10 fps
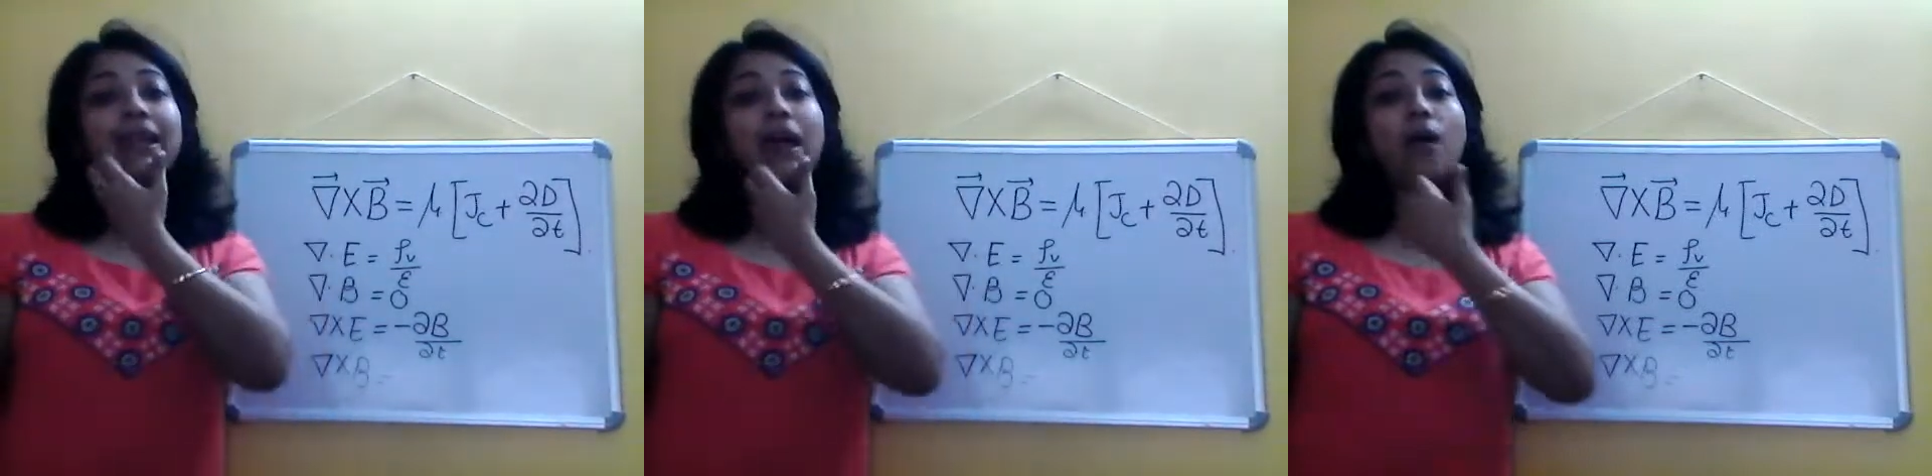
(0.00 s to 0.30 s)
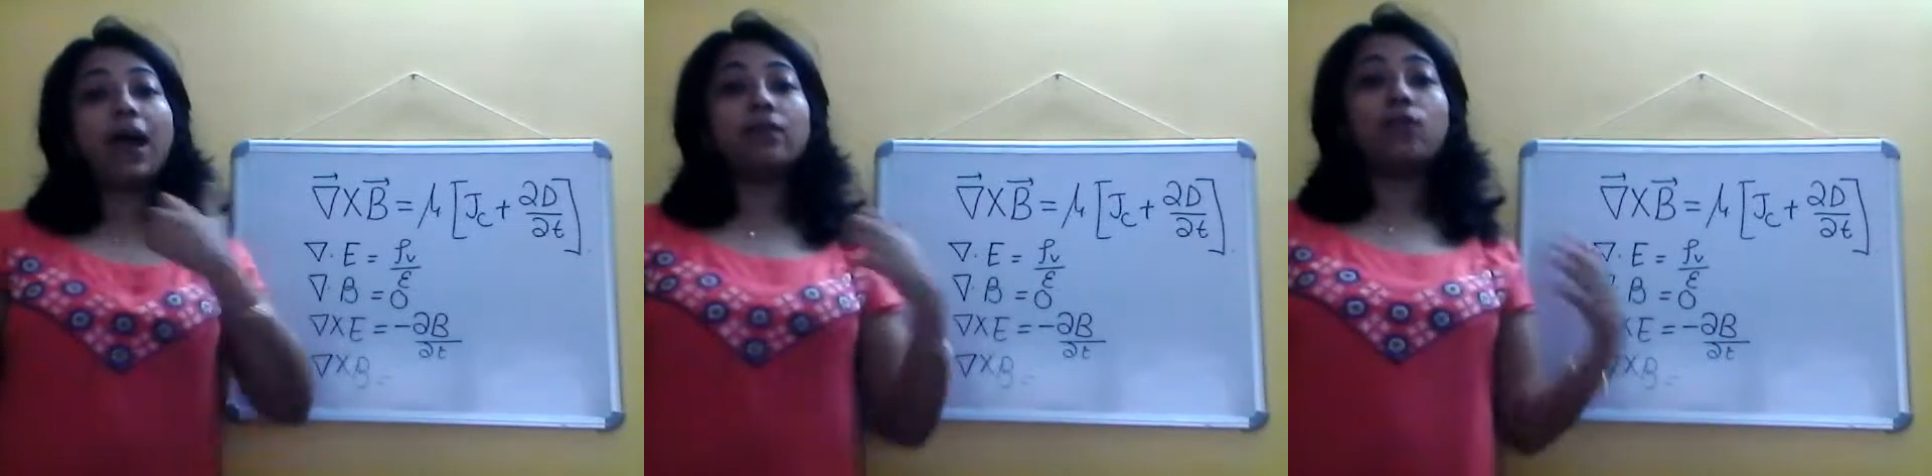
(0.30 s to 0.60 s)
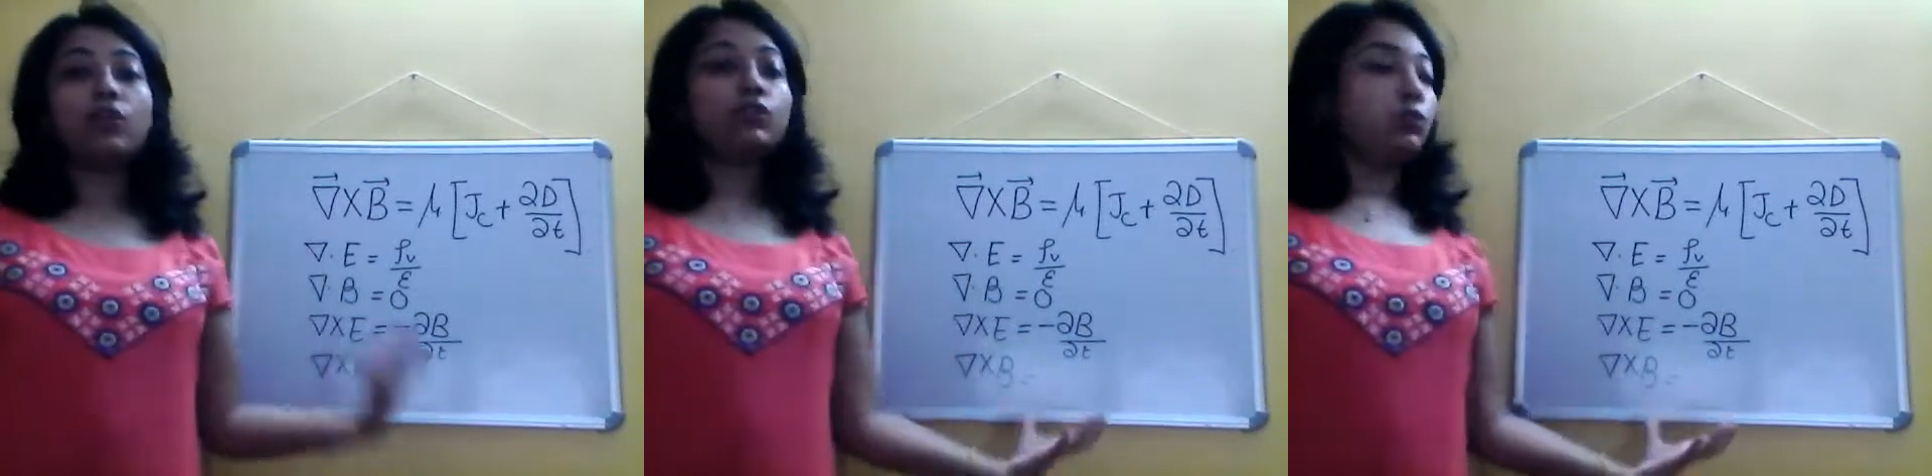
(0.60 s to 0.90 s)
now I
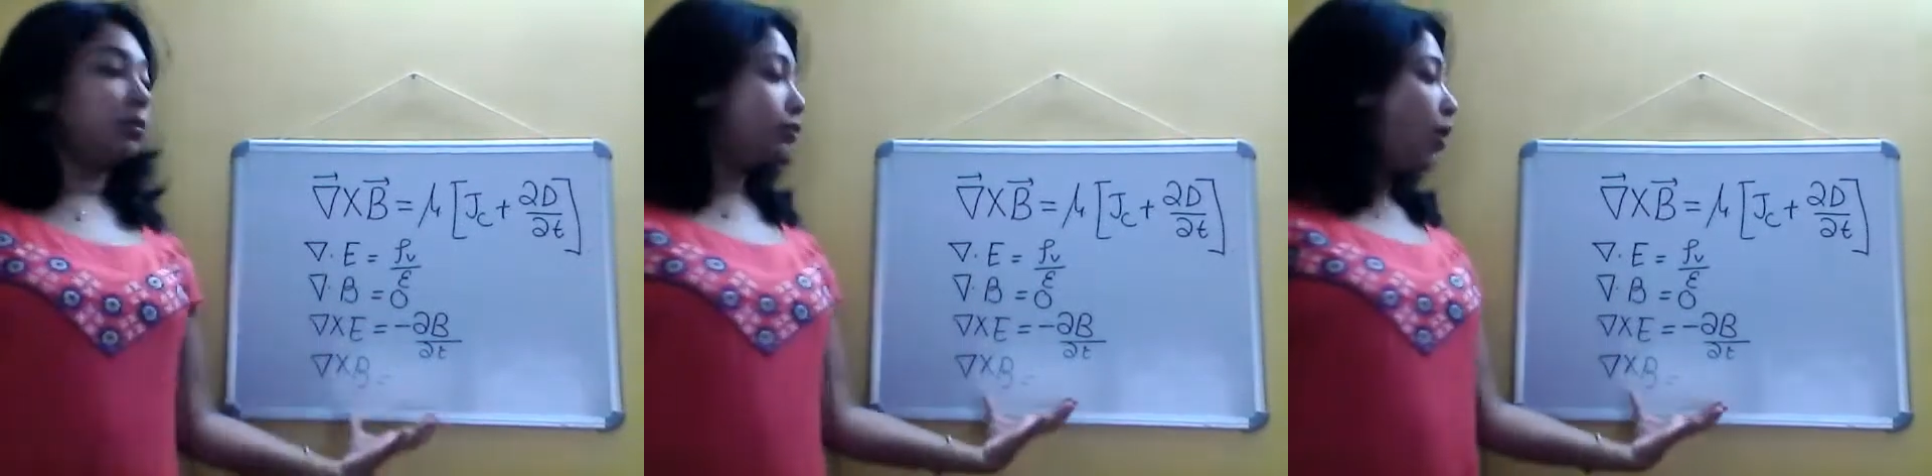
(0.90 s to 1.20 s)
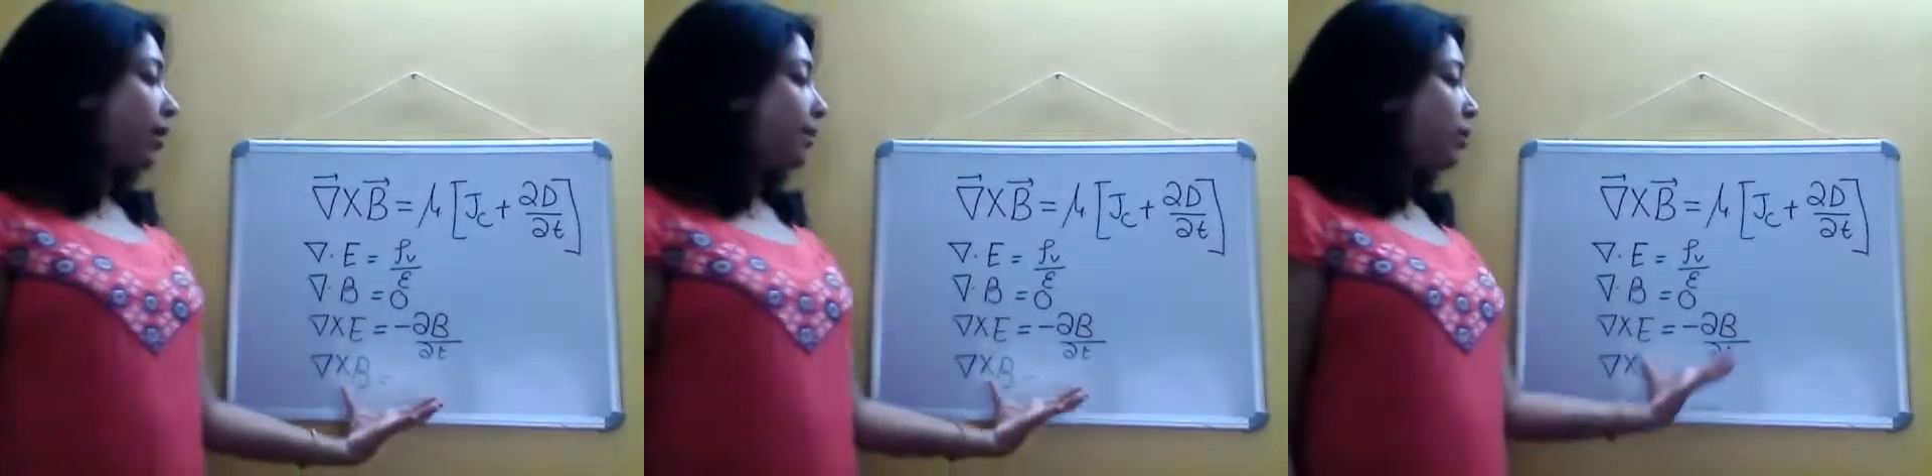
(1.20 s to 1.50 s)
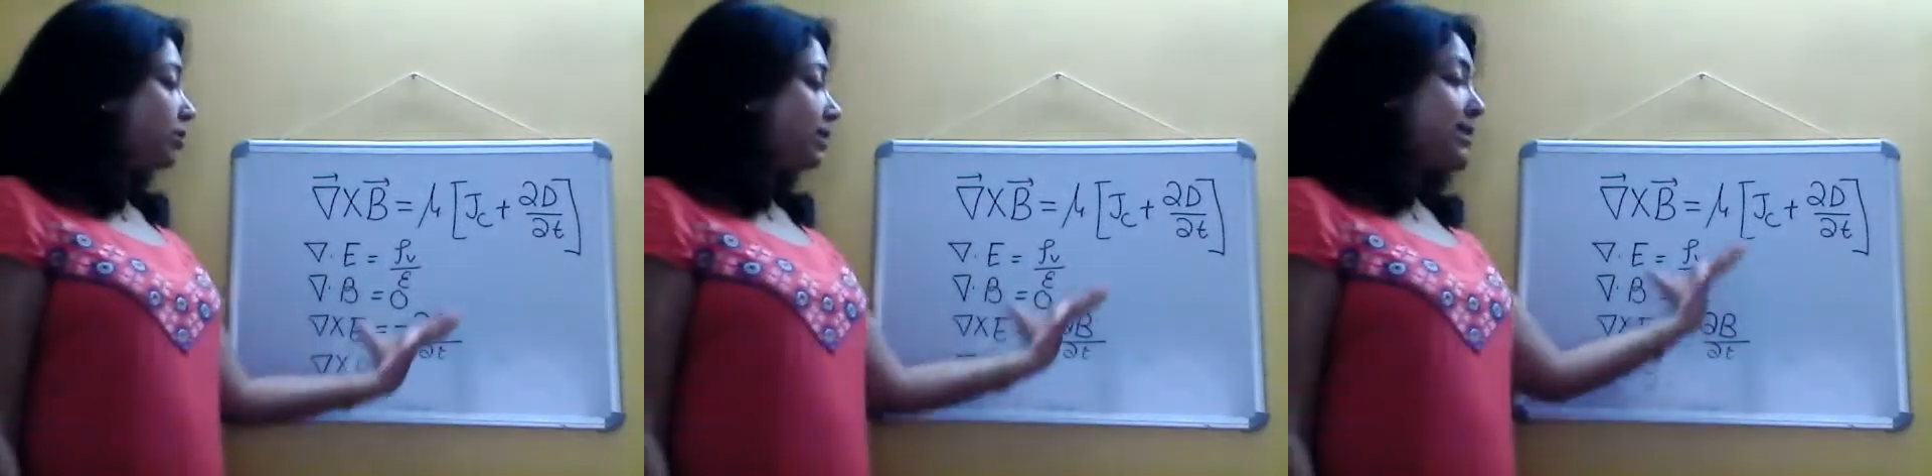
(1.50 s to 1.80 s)
want to talk
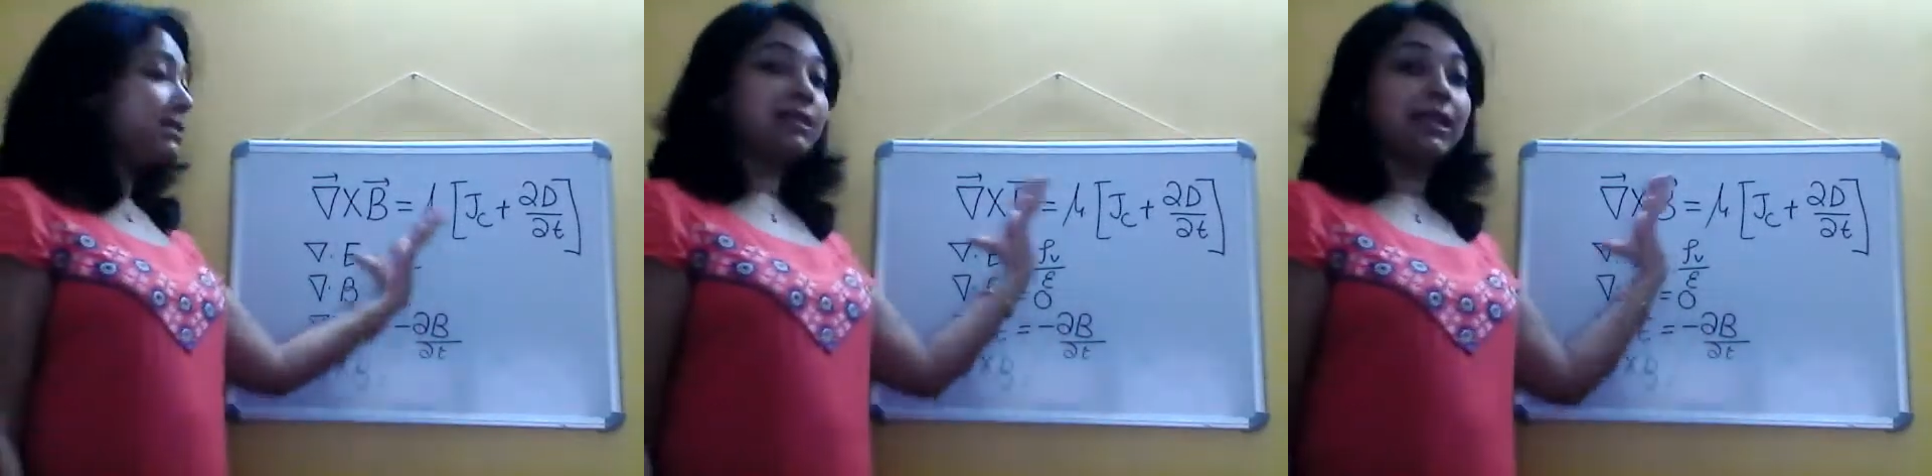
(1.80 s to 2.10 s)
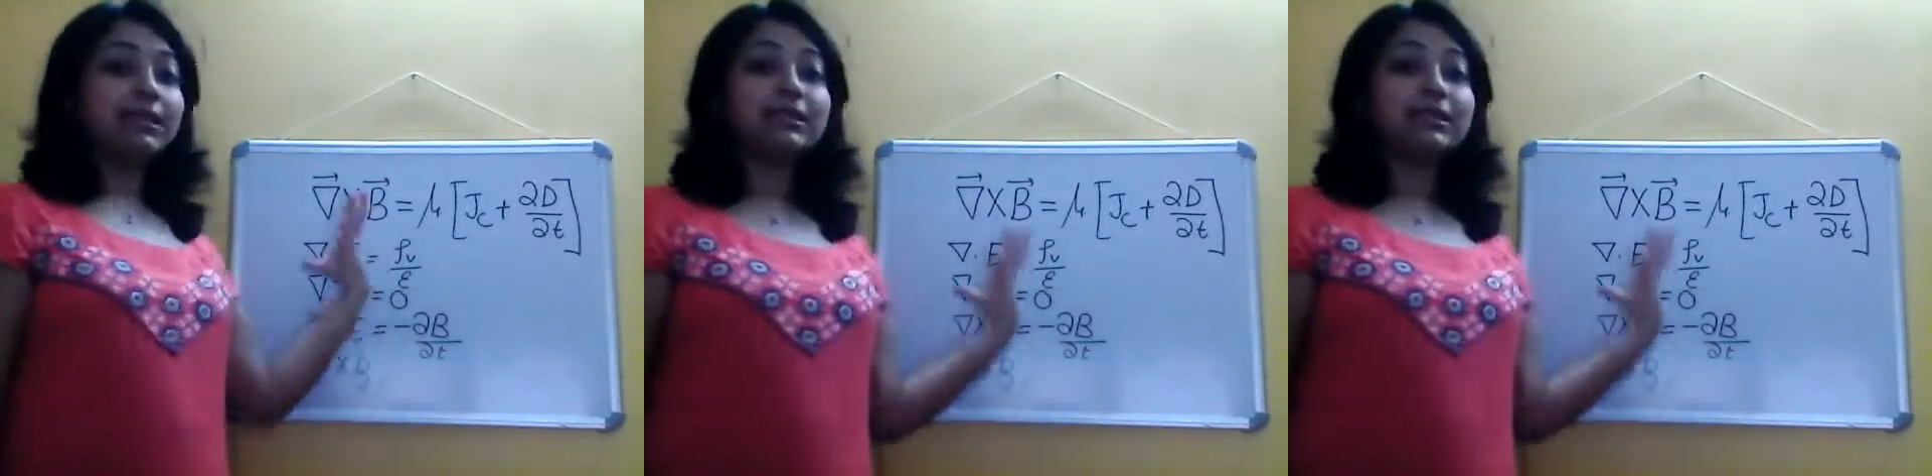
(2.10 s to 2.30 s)
about these